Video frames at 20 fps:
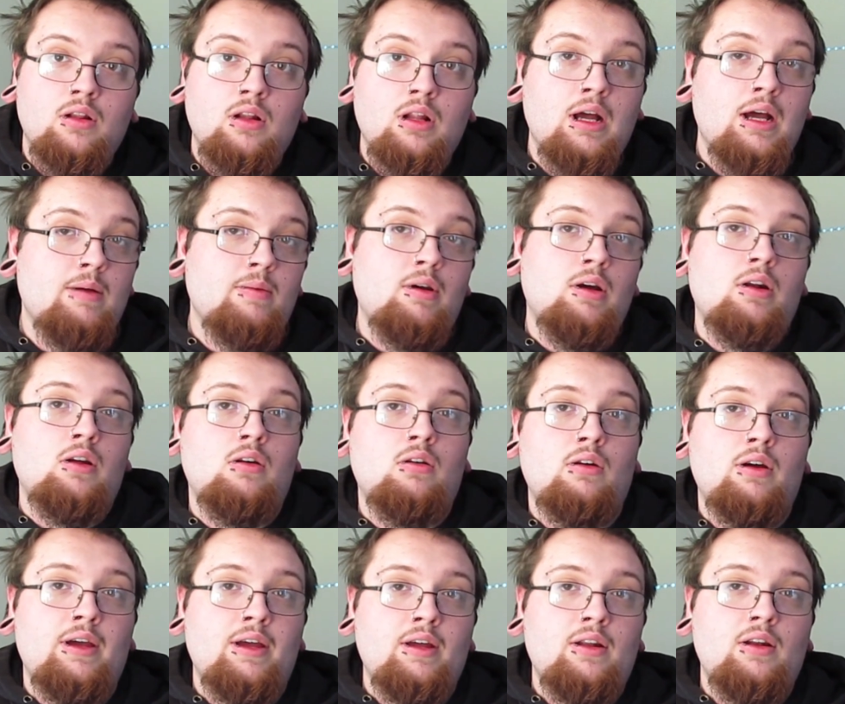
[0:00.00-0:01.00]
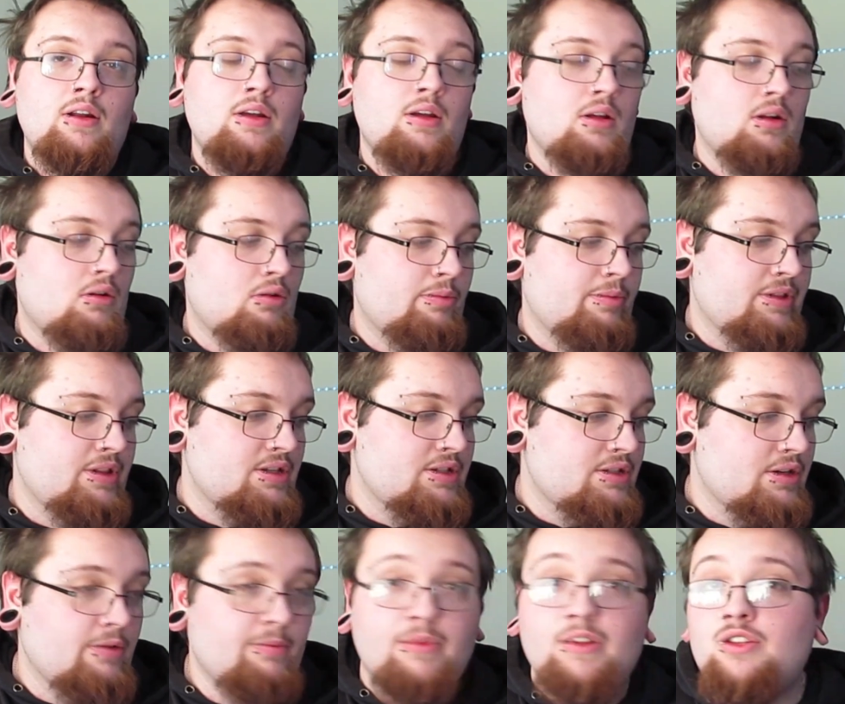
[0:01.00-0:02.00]
I'm gonna go ahead and open this
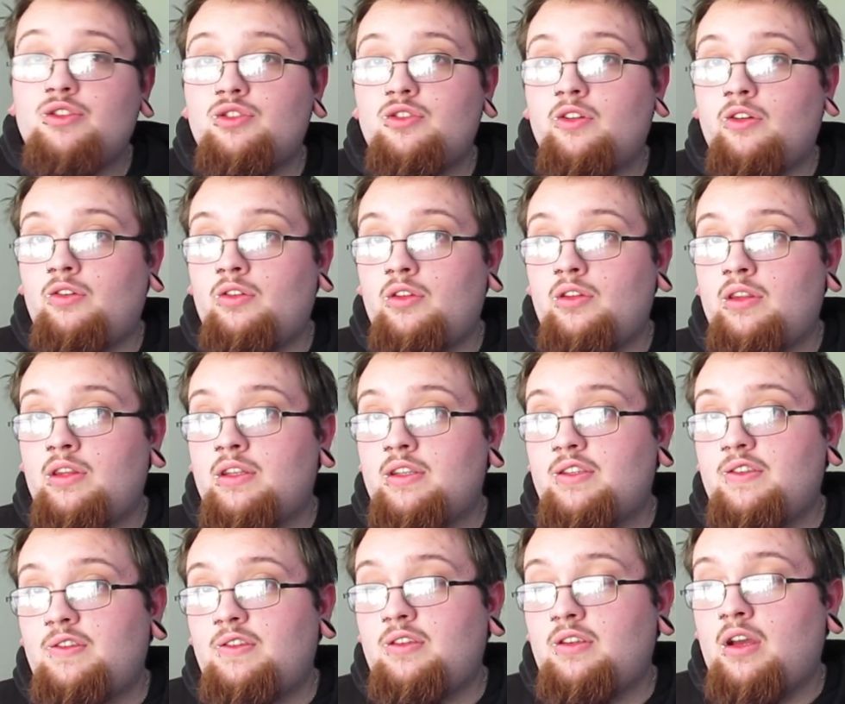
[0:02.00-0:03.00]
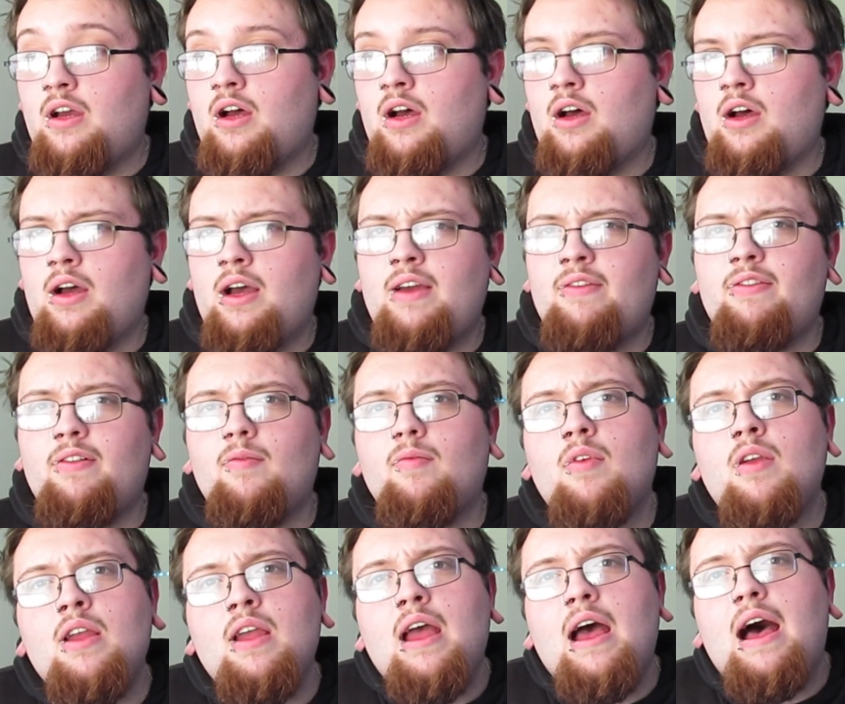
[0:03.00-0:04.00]
up and show you this. I
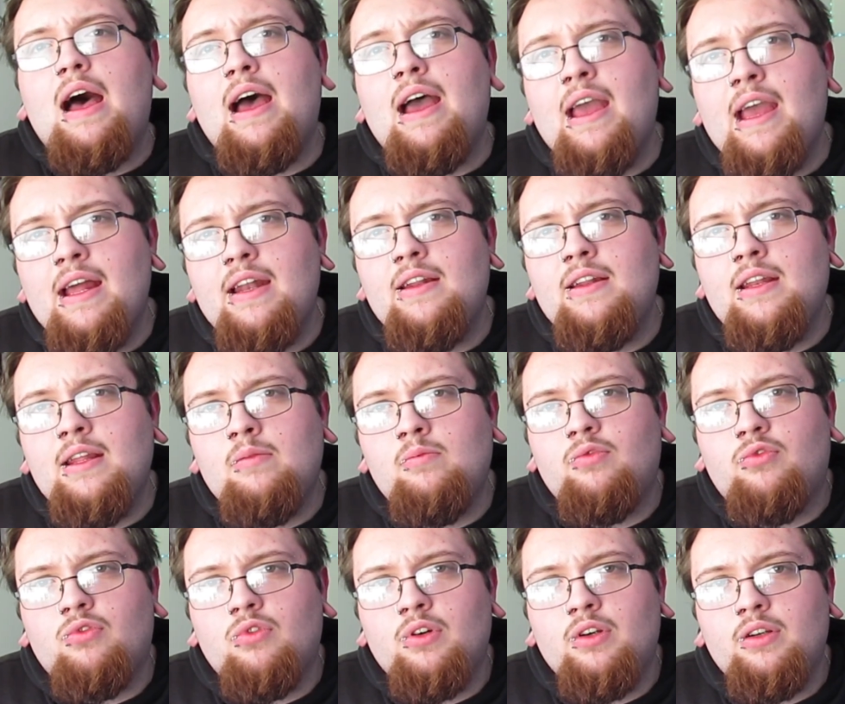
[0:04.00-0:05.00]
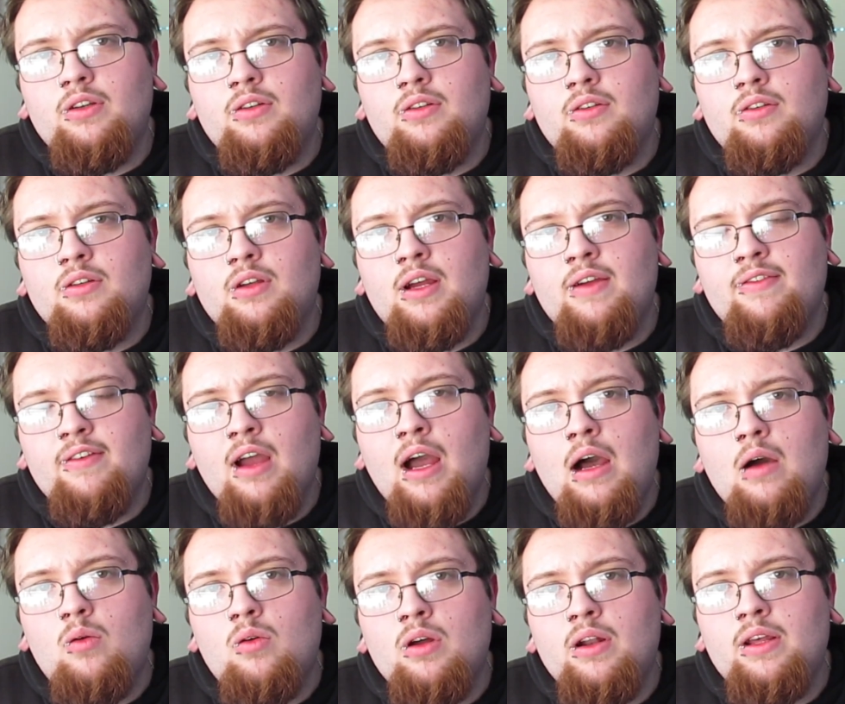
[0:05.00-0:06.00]
had a name for it. I
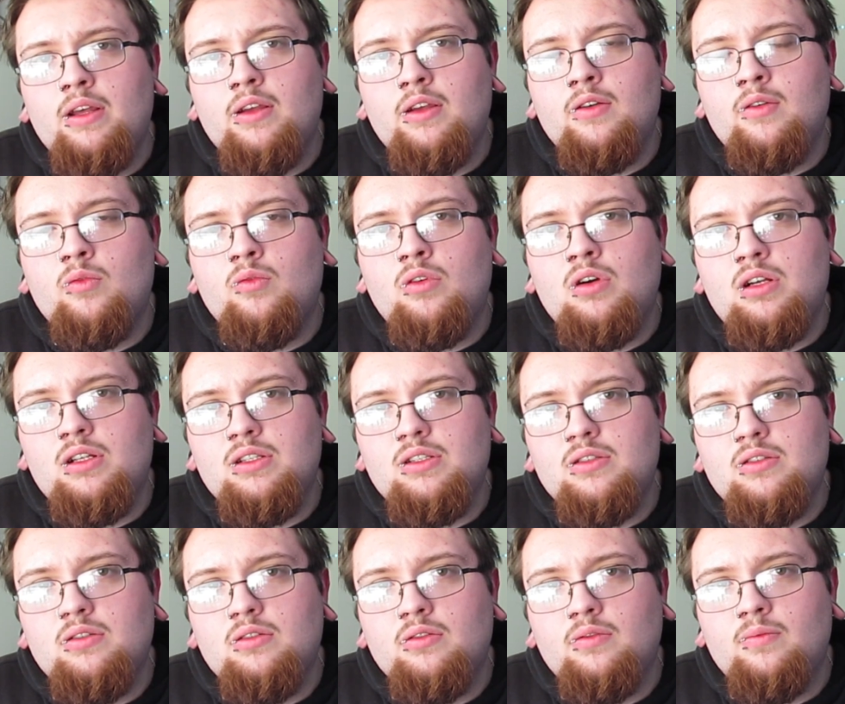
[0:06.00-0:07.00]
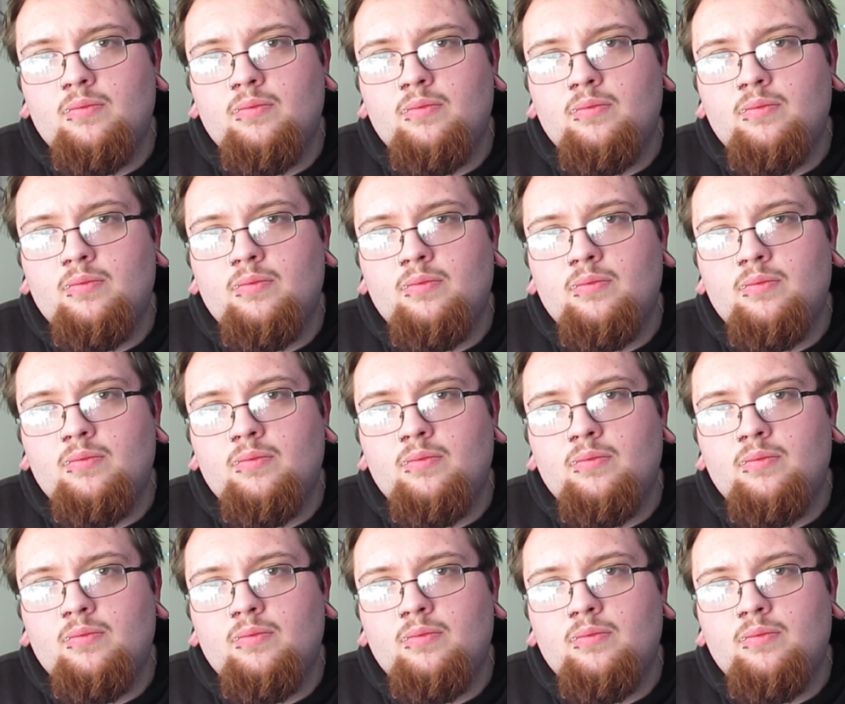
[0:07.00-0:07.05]
forgot what it was.